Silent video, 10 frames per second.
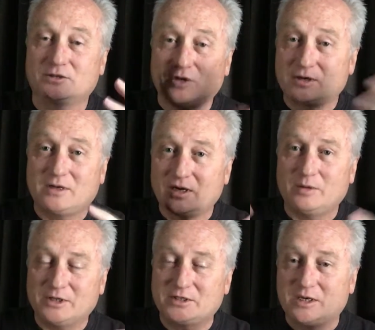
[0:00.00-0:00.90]

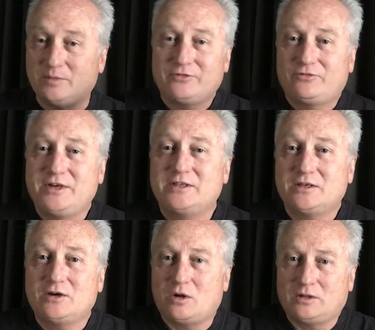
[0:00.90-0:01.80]
going to be
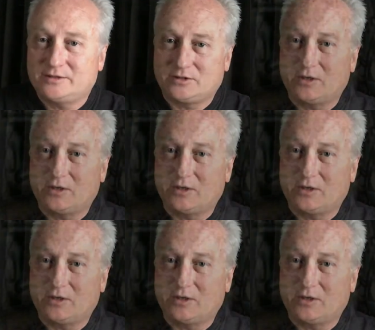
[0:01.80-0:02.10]
freezing cold. It's